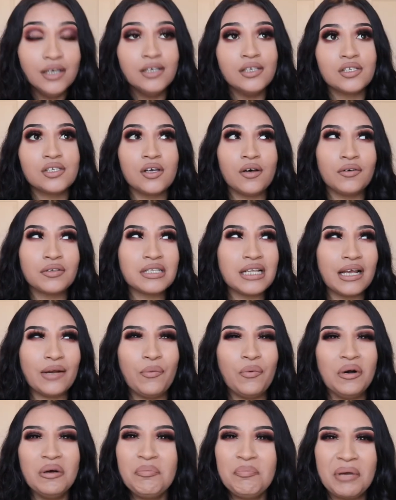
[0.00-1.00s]
So I was
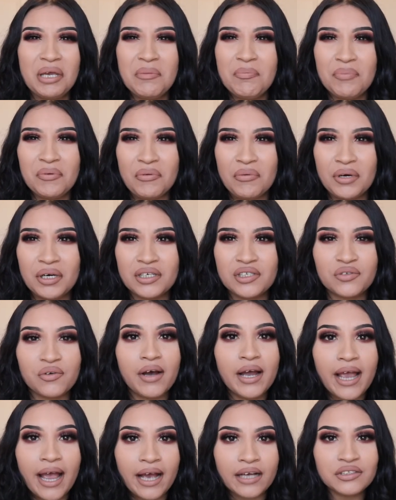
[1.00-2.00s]
like, what paperwork? So
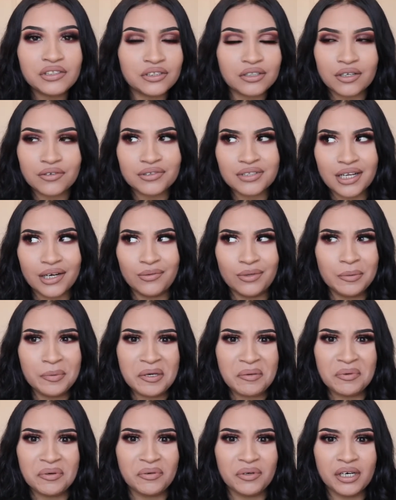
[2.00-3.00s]
I asked her, I was like, what
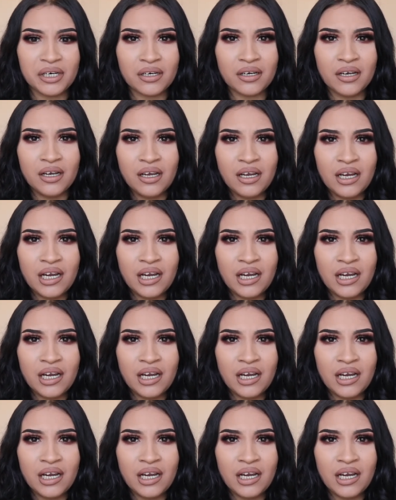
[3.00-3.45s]
paperwork?